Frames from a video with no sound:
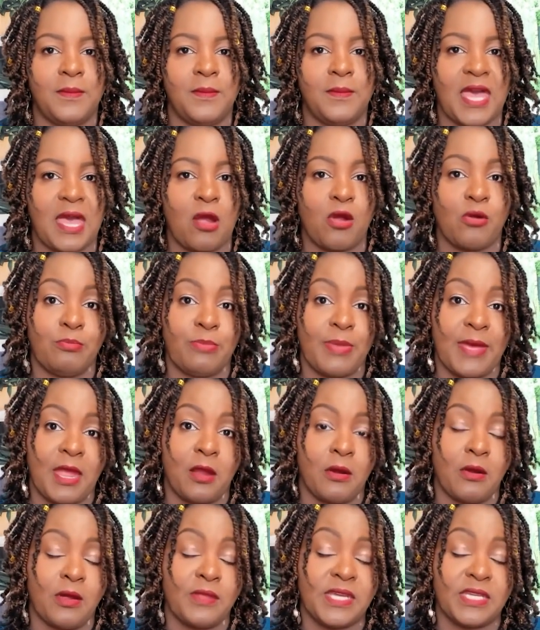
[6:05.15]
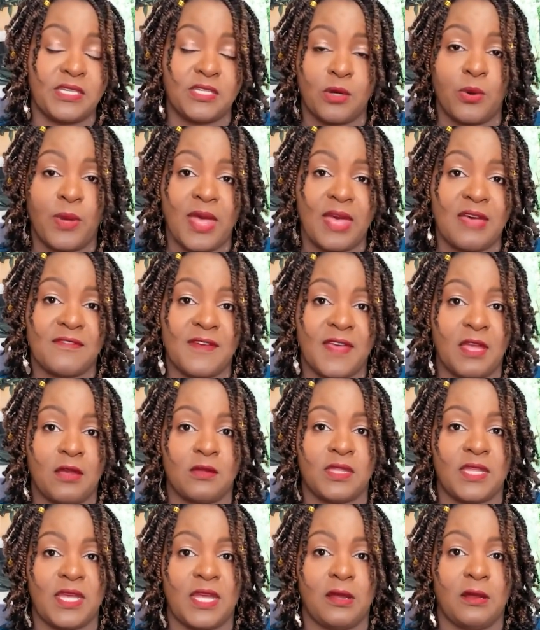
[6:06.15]
that are bare, that don't have
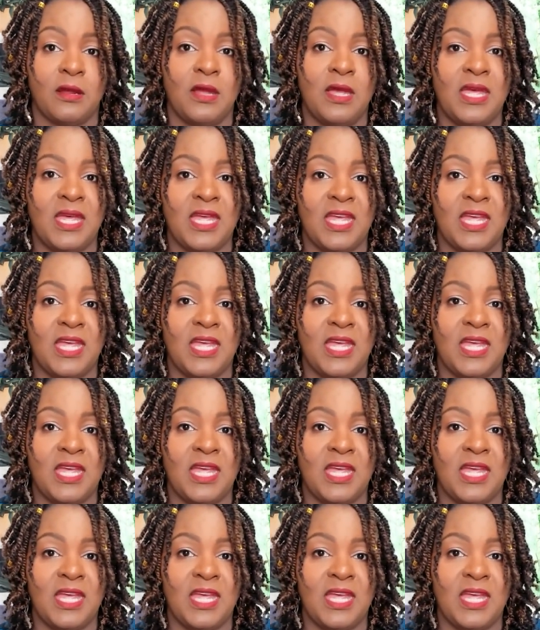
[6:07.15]
hair there,